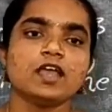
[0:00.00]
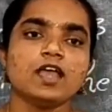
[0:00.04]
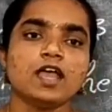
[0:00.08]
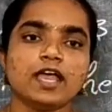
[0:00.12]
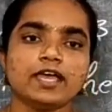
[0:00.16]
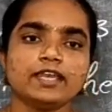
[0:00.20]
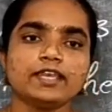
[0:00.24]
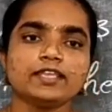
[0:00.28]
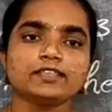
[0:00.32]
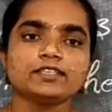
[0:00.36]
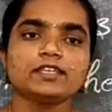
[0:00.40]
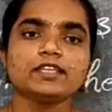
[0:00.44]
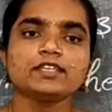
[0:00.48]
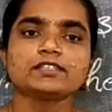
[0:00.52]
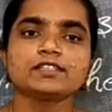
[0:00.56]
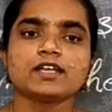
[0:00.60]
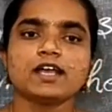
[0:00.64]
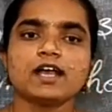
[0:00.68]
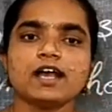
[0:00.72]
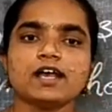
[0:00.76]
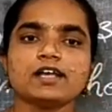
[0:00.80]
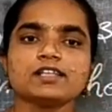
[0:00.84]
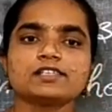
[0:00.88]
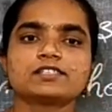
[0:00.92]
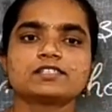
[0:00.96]
Anything
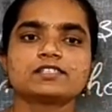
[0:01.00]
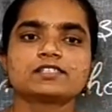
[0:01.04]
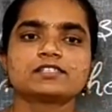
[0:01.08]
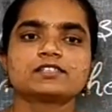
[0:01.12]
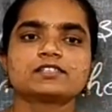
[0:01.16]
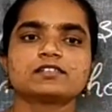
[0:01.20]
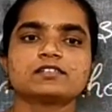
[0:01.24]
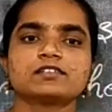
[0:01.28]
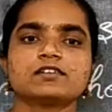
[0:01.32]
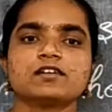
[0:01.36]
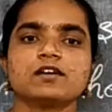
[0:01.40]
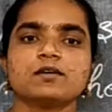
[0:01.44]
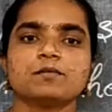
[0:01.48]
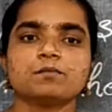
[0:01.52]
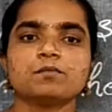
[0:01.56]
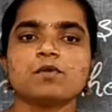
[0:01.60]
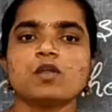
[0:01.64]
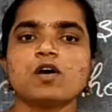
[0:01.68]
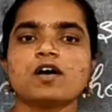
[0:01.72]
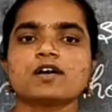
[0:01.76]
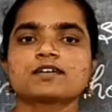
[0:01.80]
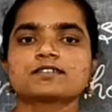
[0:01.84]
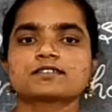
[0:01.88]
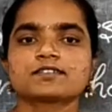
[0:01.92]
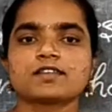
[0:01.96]
that
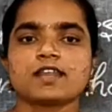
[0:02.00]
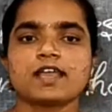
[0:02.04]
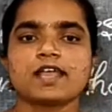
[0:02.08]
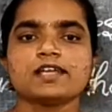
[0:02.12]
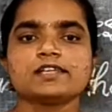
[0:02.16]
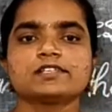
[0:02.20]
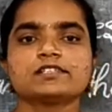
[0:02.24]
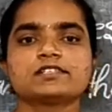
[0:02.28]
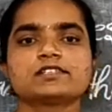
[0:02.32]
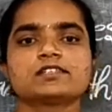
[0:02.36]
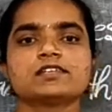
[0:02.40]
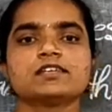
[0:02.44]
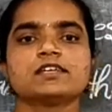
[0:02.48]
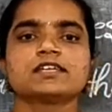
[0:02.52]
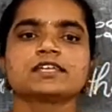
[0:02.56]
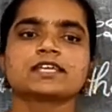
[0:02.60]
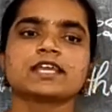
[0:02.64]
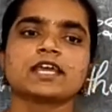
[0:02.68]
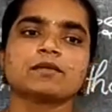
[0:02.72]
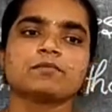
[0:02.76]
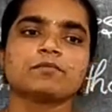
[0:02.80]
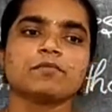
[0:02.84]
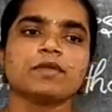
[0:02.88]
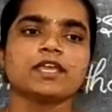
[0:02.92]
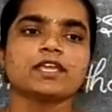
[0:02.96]
blocks light
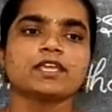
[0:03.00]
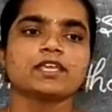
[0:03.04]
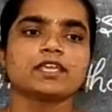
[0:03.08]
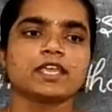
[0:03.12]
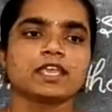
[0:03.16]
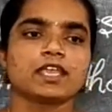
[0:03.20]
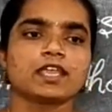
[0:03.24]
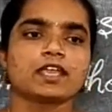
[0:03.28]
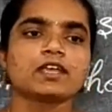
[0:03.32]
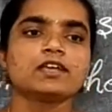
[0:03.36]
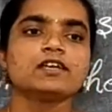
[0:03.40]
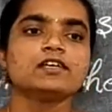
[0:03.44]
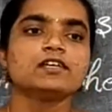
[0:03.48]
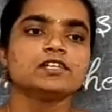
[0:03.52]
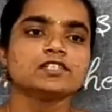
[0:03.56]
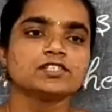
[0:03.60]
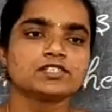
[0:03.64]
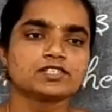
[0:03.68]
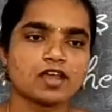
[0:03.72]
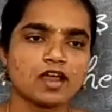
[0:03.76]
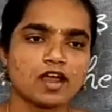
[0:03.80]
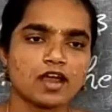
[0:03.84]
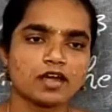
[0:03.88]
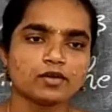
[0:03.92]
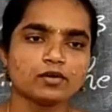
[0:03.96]
can make a
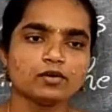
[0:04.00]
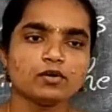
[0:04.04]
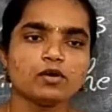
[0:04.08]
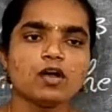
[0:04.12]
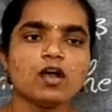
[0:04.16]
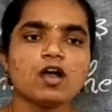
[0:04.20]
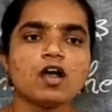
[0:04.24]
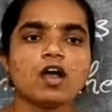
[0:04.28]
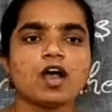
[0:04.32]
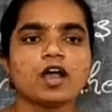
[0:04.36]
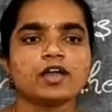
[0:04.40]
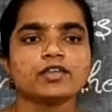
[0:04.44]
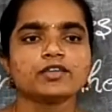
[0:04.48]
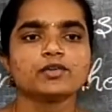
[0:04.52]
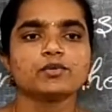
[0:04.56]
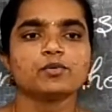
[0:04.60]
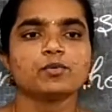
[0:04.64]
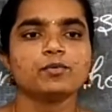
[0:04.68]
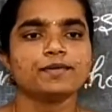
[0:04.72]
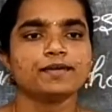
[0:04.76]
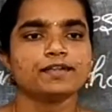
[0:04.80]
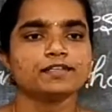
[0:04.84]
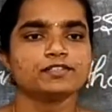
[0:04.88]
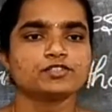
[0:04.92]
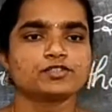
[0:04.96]
shadow on your
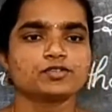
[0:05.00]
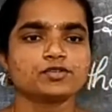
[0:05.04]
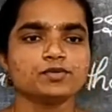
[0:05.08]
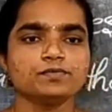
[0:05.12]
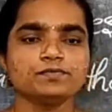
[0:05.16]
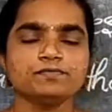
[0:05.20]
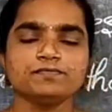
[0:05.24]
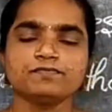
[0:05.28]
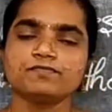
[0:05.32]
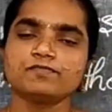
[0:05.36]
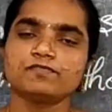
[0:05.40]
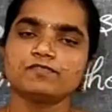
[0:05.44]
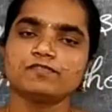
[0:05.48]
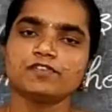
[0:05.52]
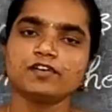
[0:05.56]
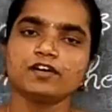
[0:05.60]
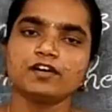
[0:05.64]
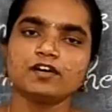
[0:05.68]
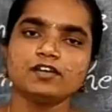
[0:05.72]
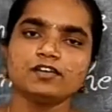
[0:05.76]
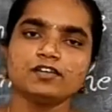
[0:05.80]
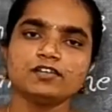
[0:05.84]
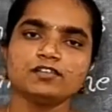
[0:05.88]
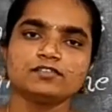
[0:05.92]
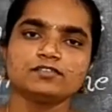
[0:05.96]
bedroom
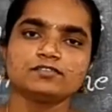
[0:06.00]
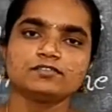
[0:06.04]
wall.